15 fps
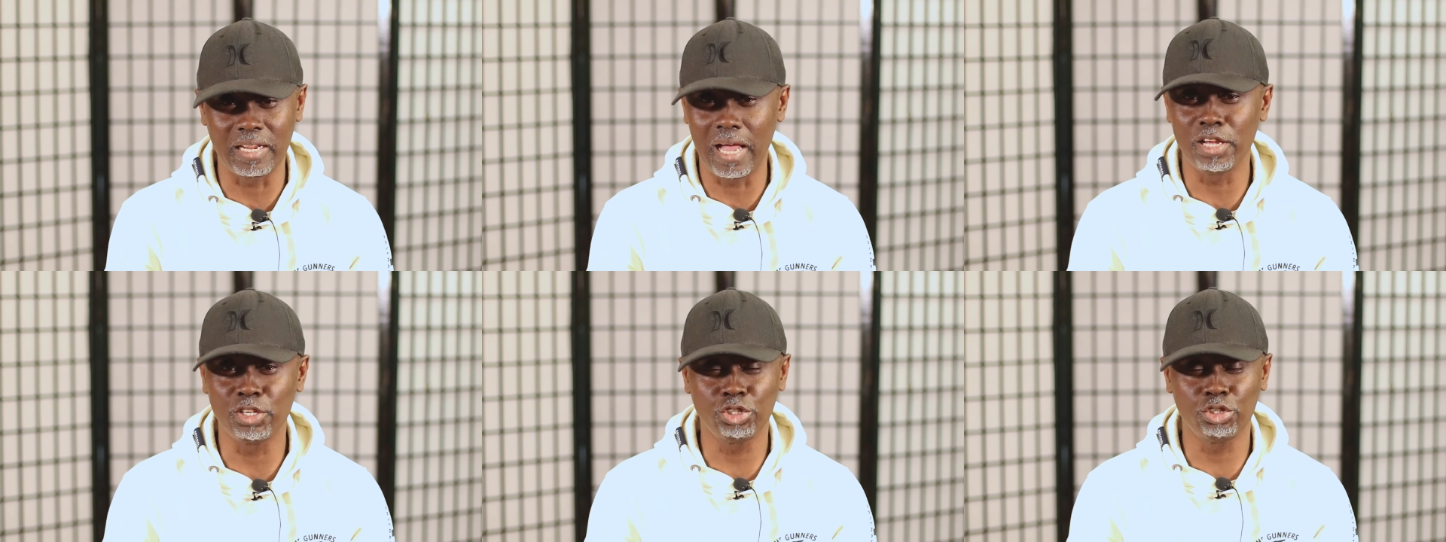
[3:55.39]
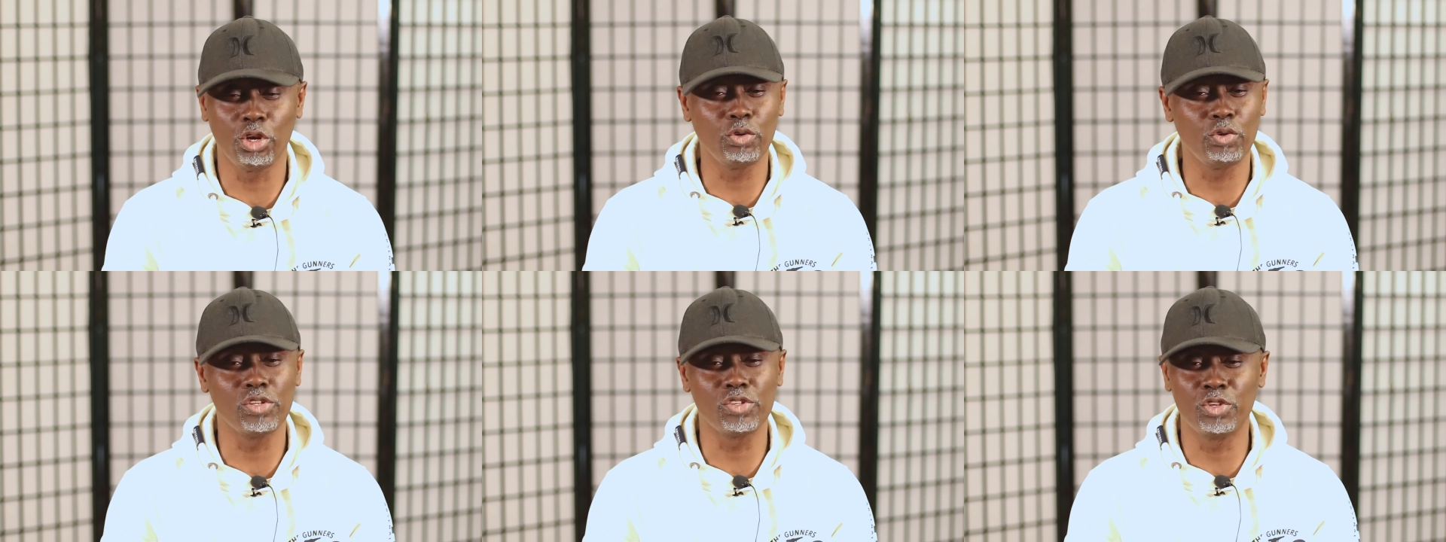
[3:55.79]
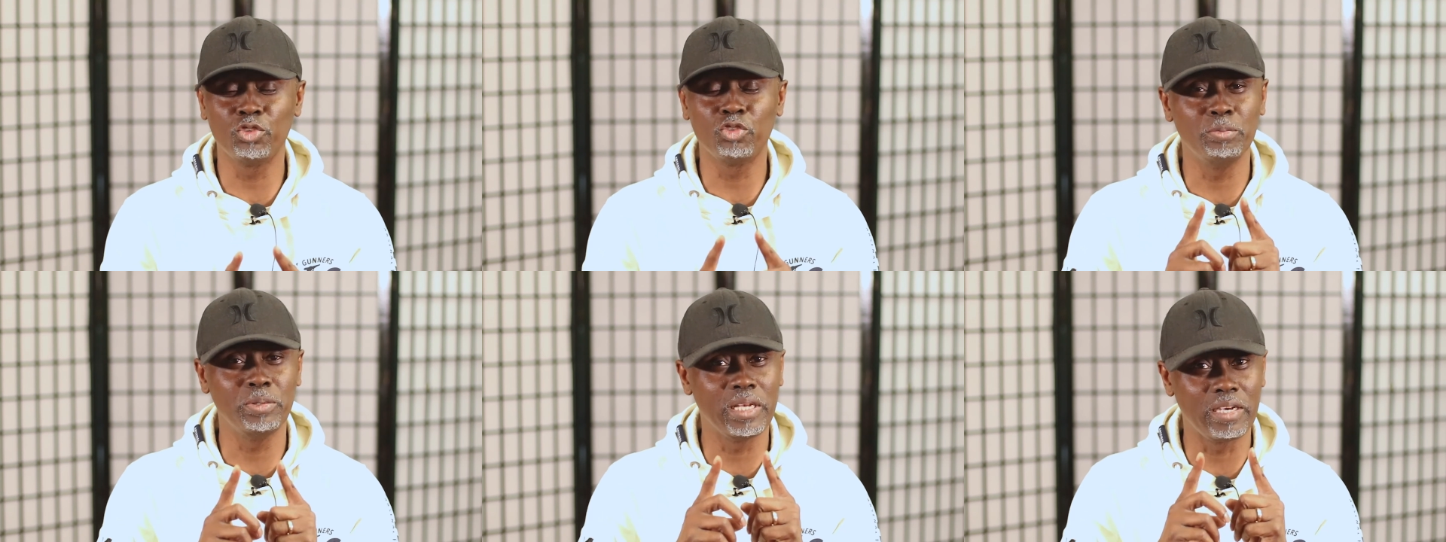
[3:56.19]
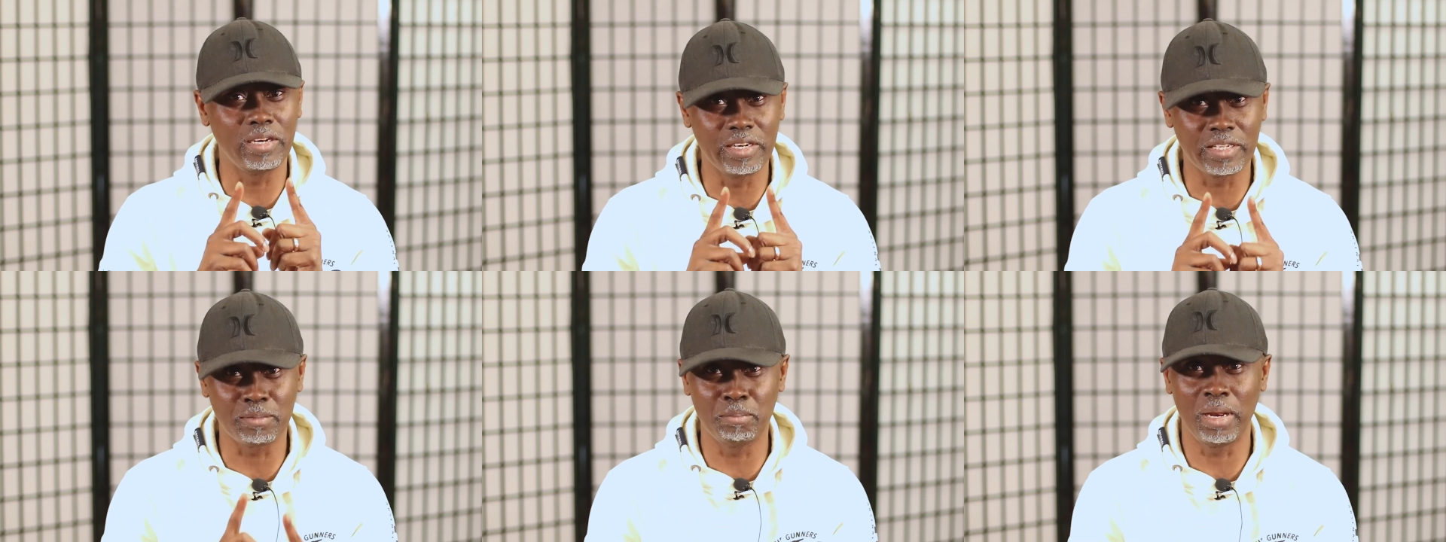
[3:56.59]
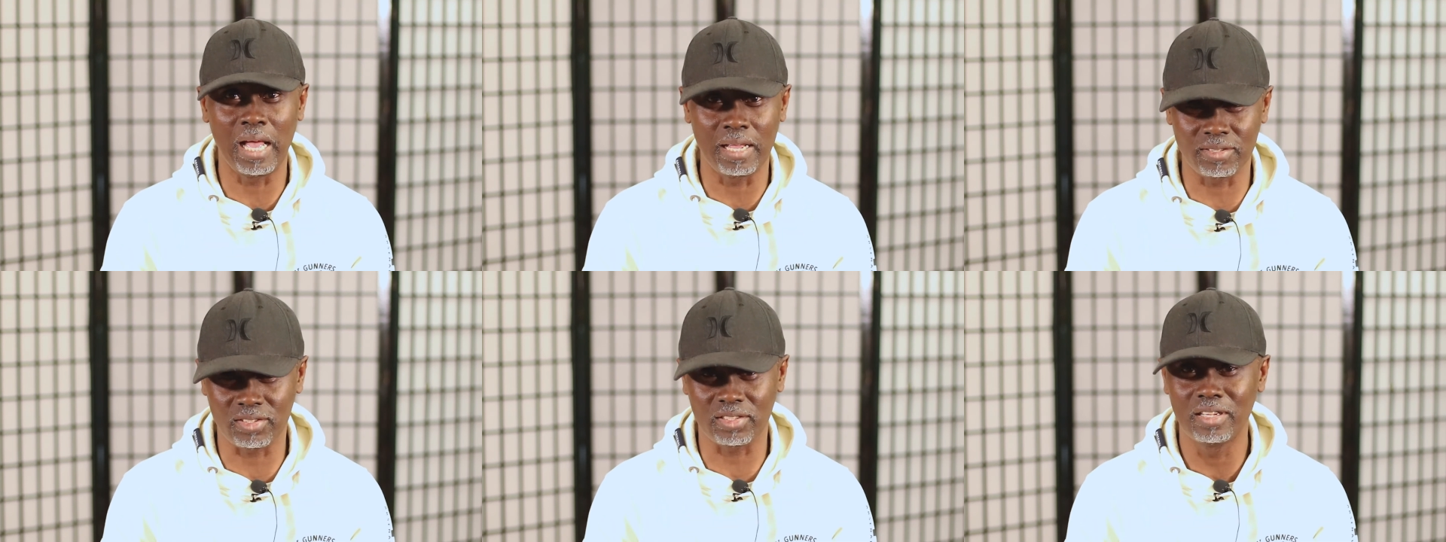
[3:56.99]
I assure you it's going to be a great
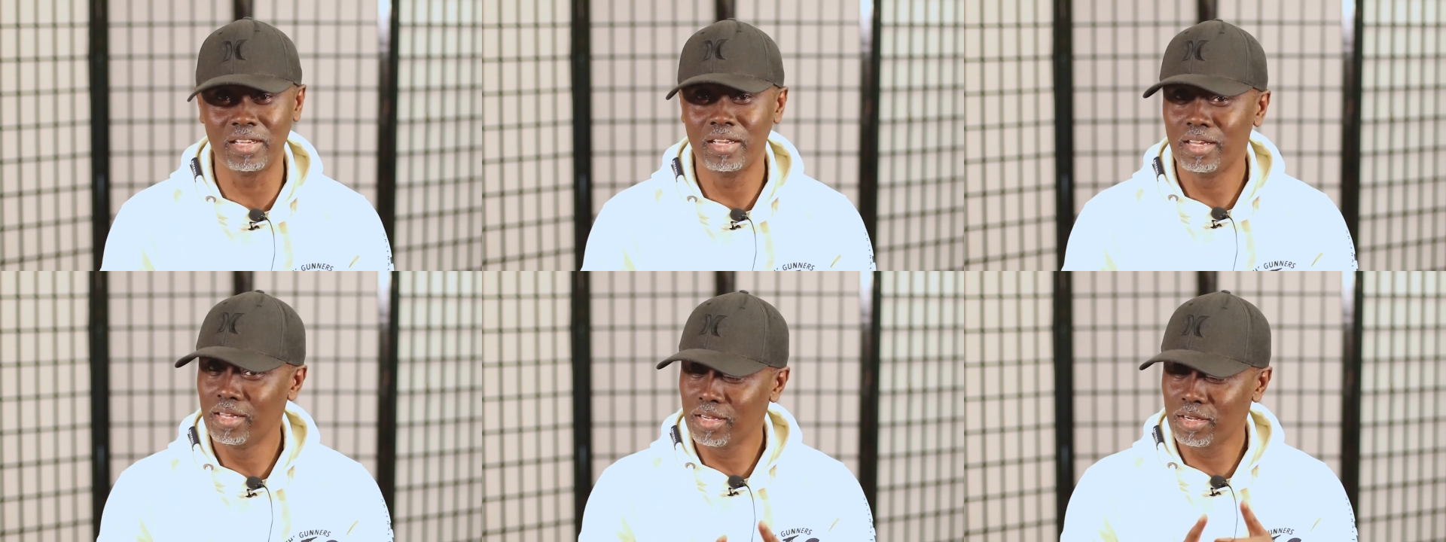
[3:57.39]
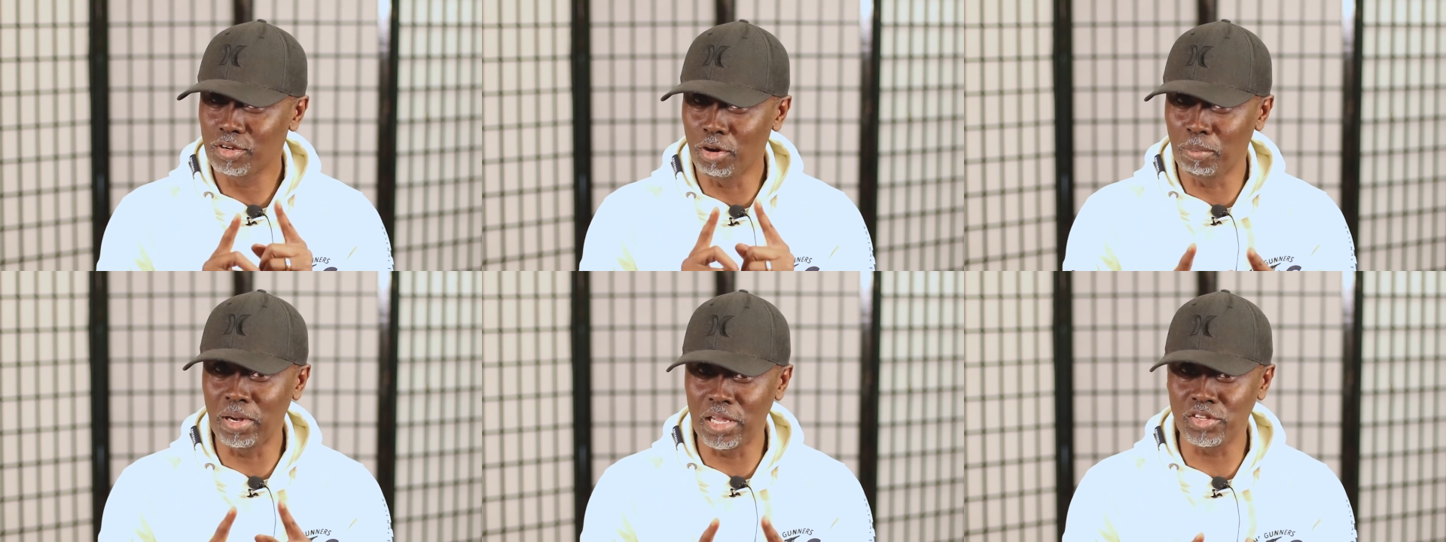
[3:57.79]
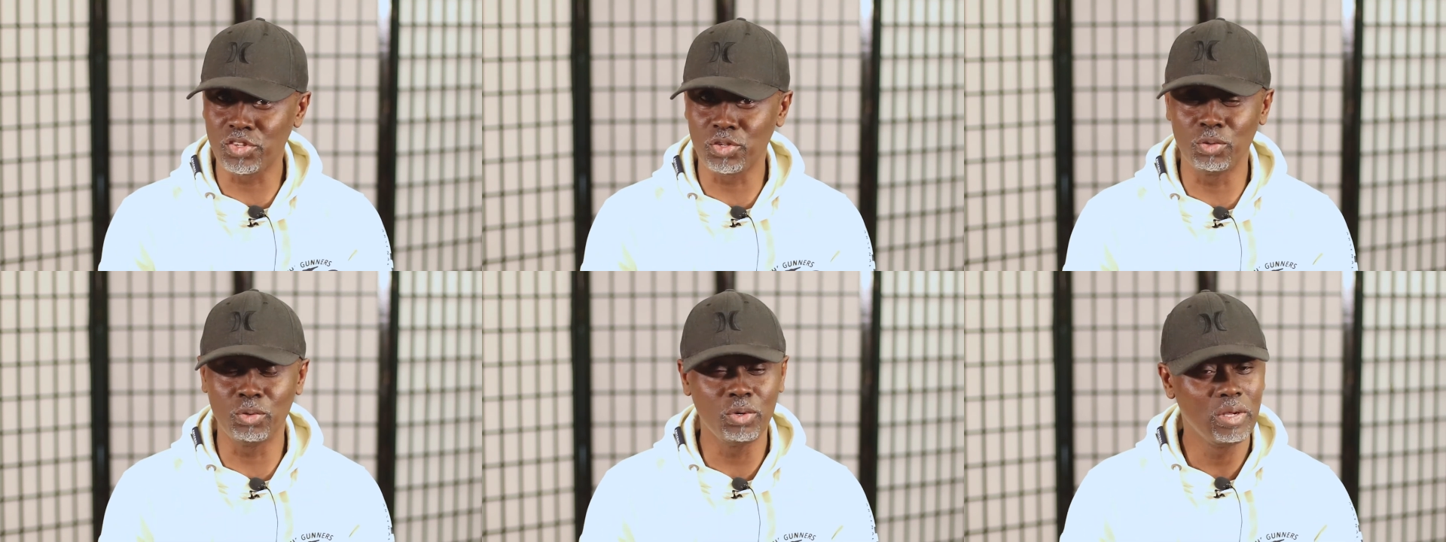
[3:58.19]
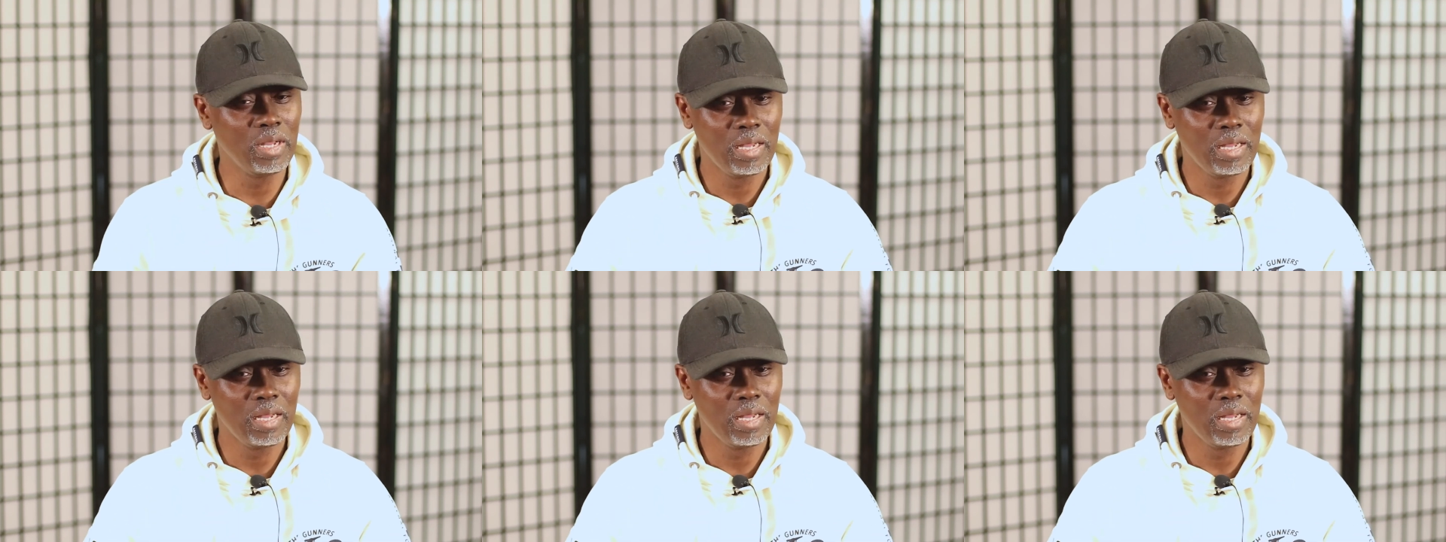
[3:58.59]
blast. God bless you.